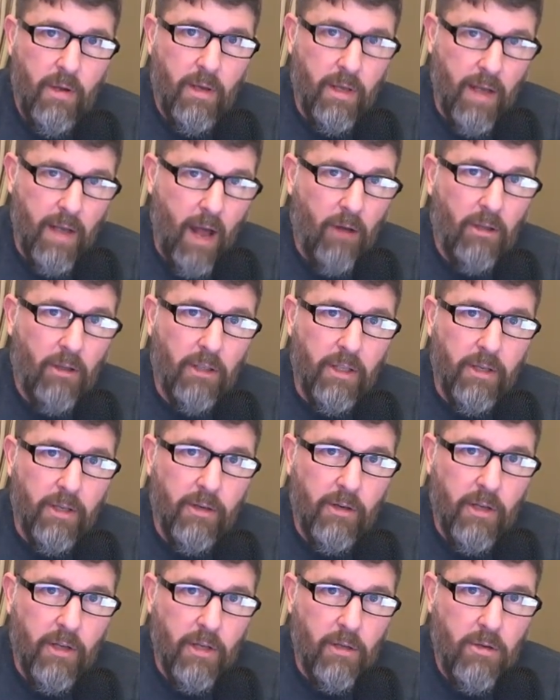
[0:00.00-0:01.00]
an
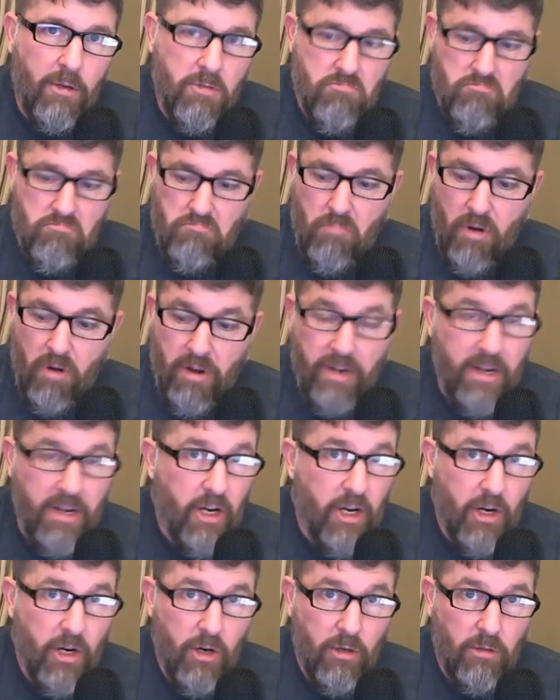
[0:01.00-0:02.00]
alkalinity
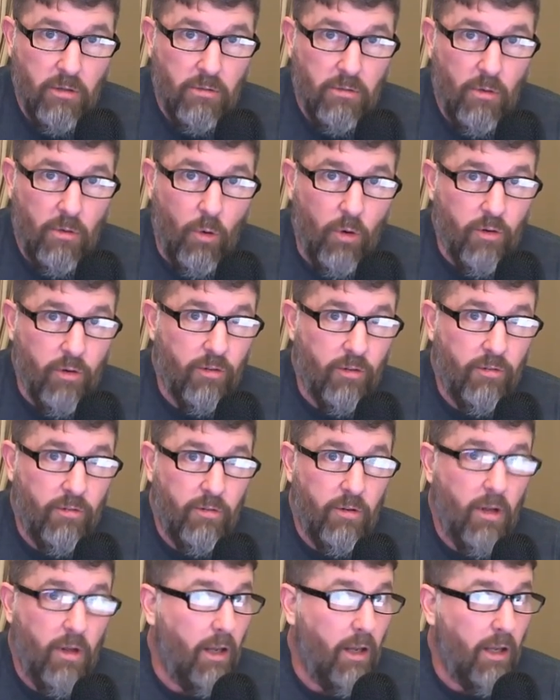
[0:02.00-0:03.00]
near or just
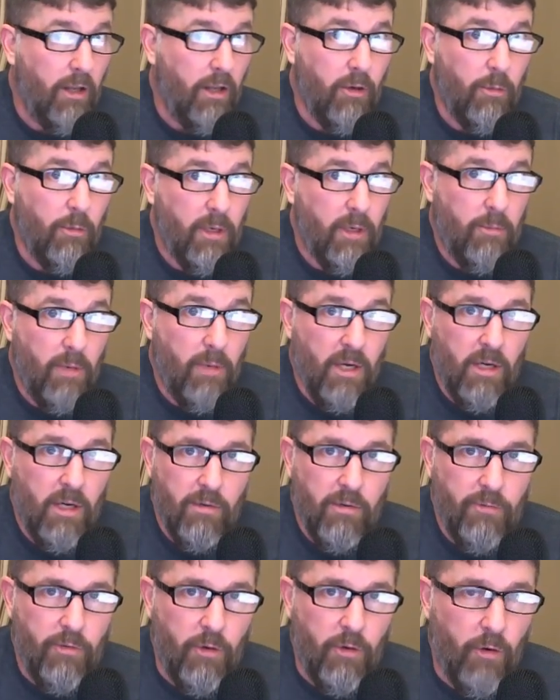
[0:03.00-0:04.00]
a little bit
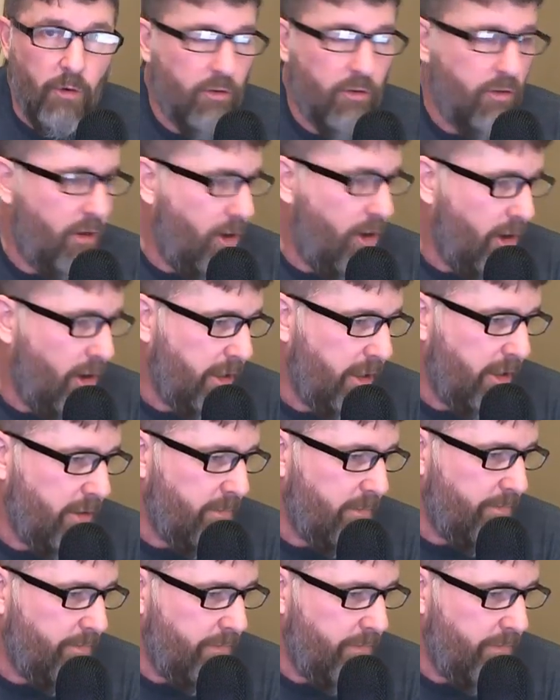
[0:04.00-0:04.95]
above your target.